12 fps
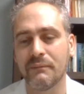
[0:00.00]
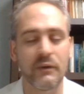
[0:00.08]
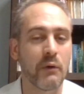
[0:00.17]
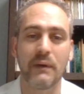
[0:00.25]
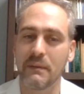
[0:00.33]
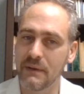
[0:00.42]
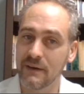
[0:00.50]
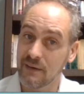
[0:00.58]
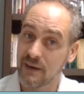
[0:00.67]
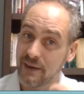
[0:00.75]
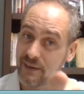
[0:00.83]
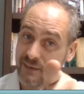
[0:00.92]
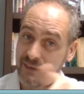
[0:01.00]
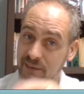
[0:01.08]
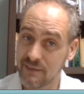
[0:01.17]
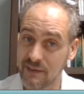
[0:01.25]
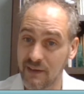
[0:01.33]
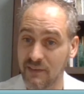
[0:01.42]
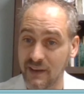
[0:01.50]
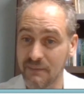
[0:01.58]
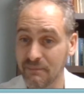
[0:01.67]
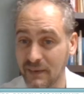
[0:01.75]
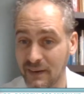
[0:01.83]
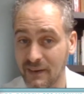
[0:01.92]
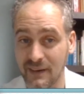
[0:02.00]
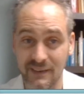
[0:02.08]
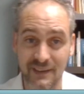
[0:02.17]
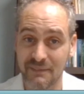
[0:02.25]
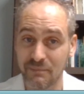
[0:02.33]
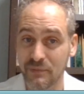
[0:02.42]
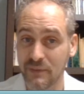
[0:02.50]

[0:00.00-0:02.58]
Don't make me cry on TV or on the